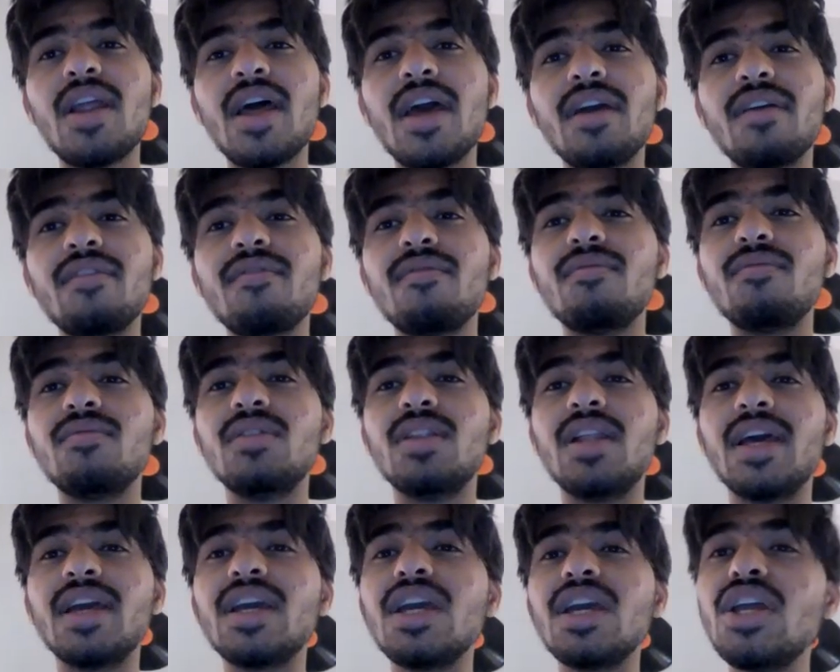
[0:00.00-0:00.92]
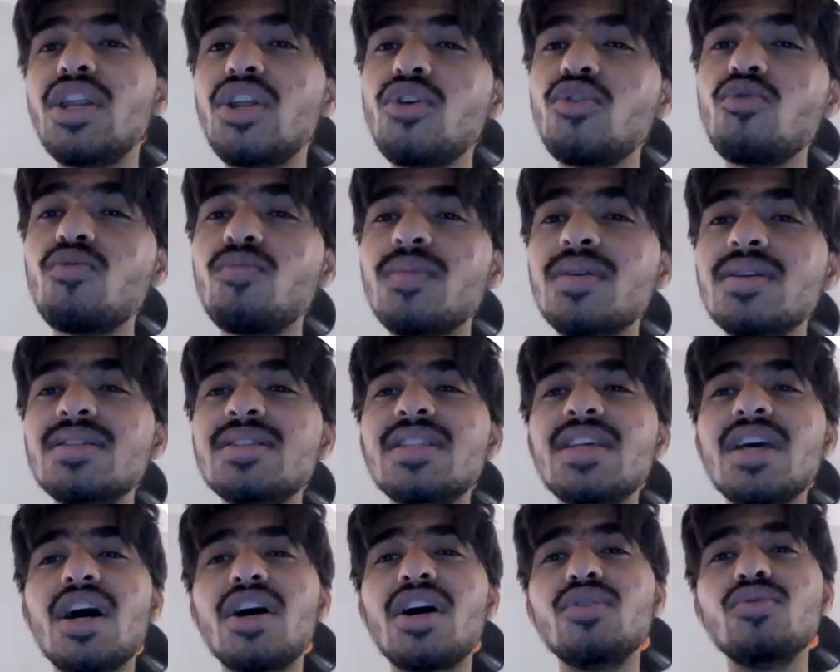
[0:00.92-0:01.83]
like in humans
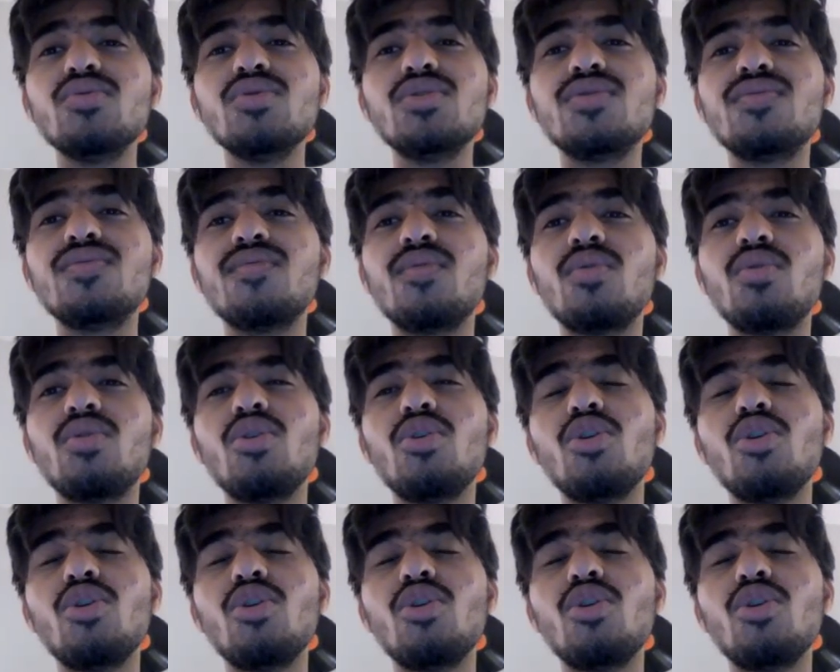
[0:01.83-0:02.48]
they are used for